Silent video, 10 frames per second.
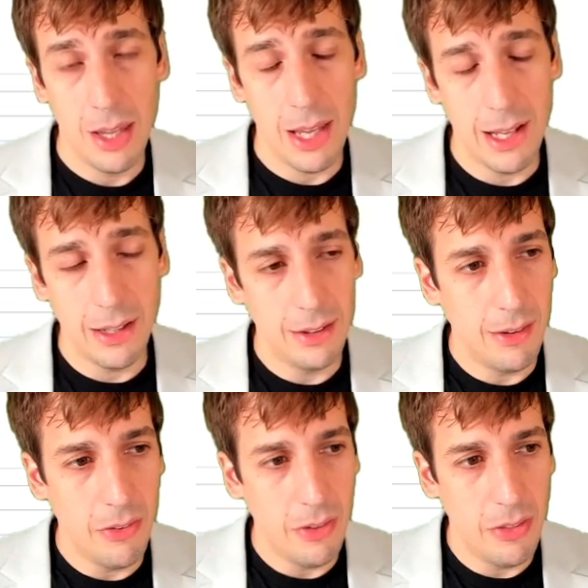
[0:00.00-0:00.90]
And
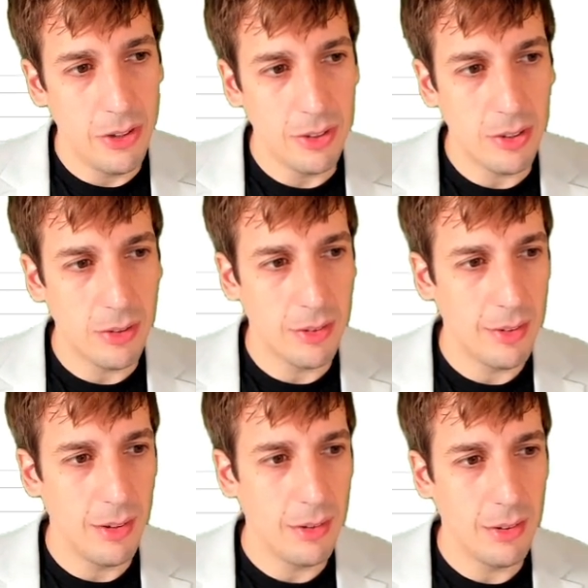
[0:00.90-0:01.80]
this is
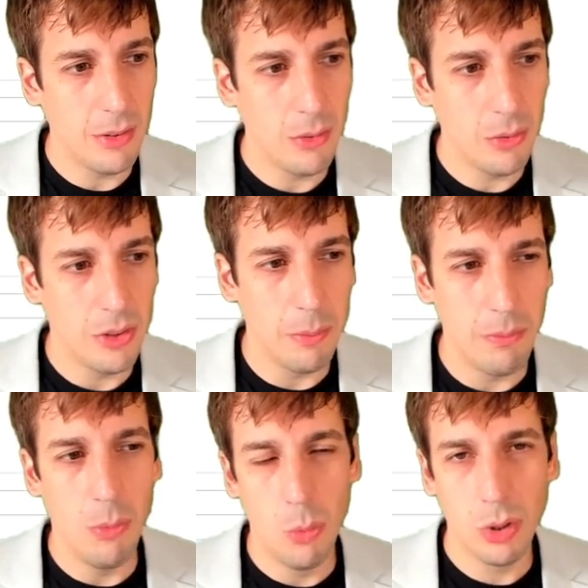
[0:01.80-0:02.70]

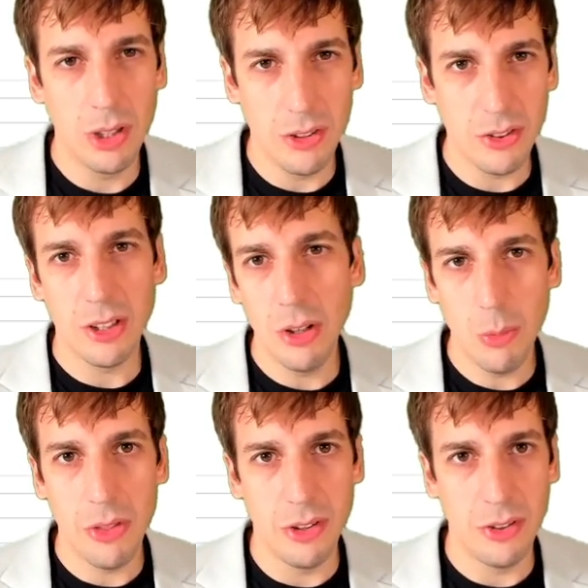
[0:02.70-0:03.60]
we're going to start
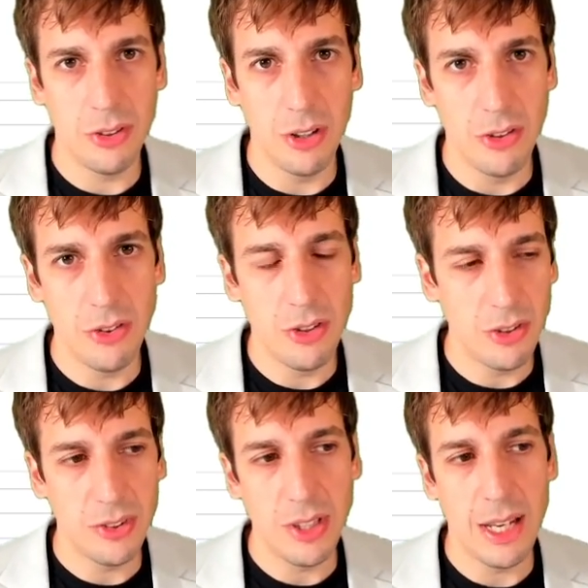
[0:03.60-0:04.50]
with this search to
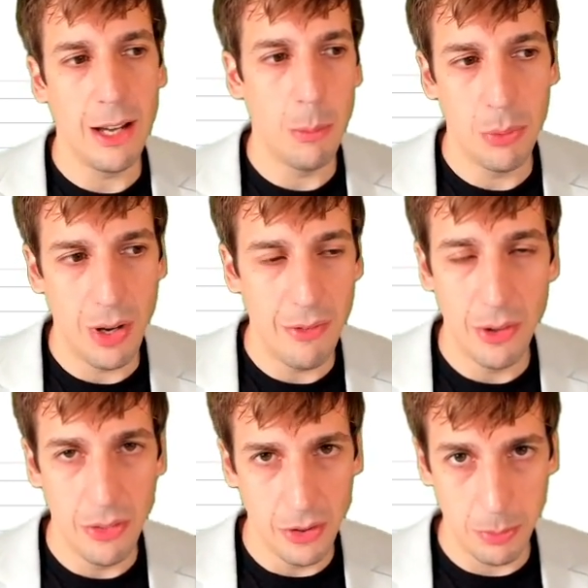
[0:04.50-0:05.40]
just see how
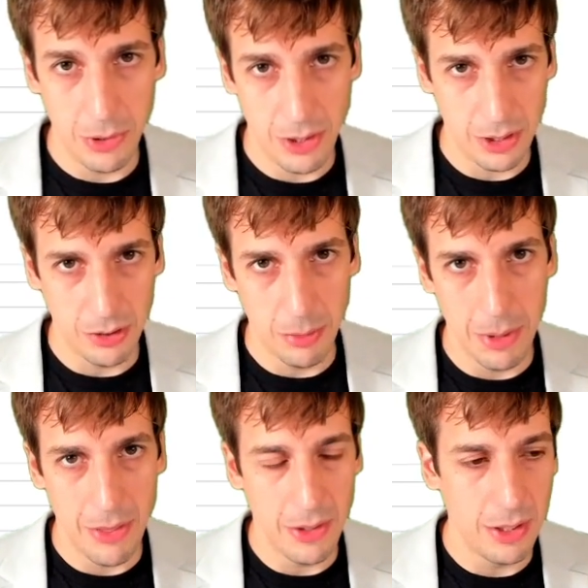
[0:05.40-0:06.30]
prevalent this particular
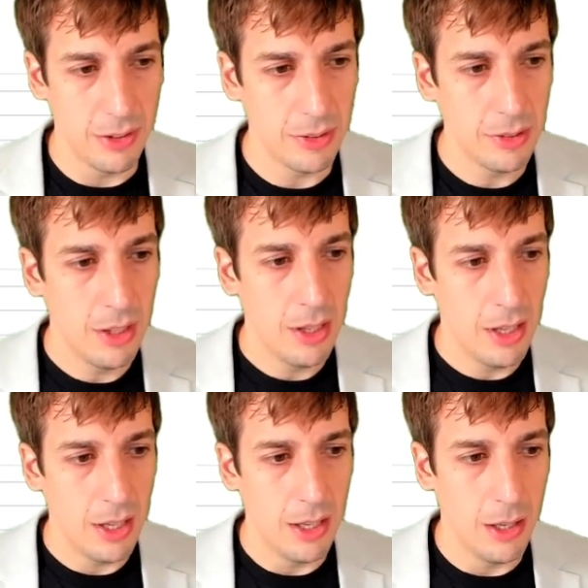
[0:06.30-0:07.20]
method is.
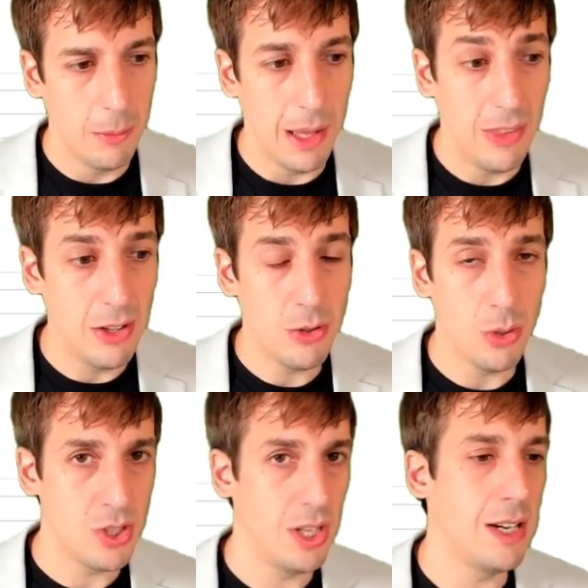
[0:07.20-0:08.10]
And then do a
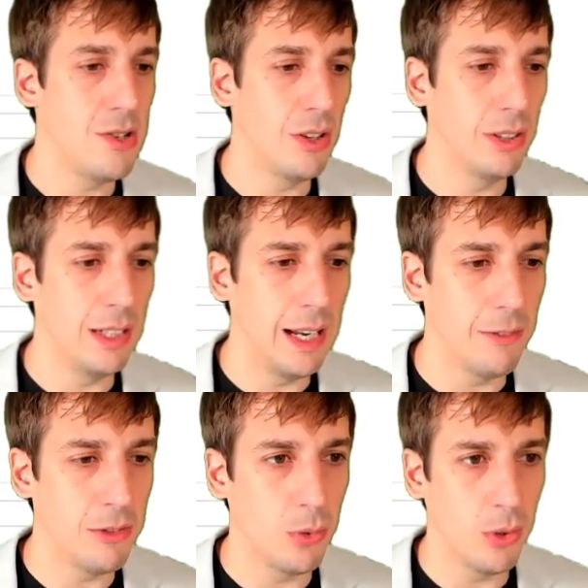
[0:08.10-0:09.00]
change on it
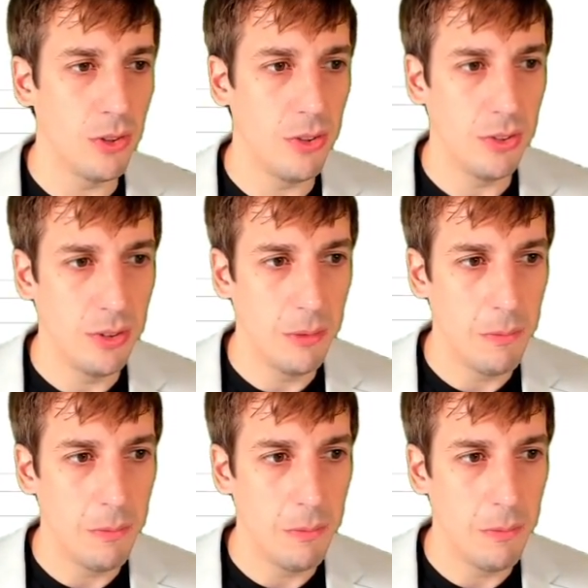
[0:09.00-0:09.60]
afterwards.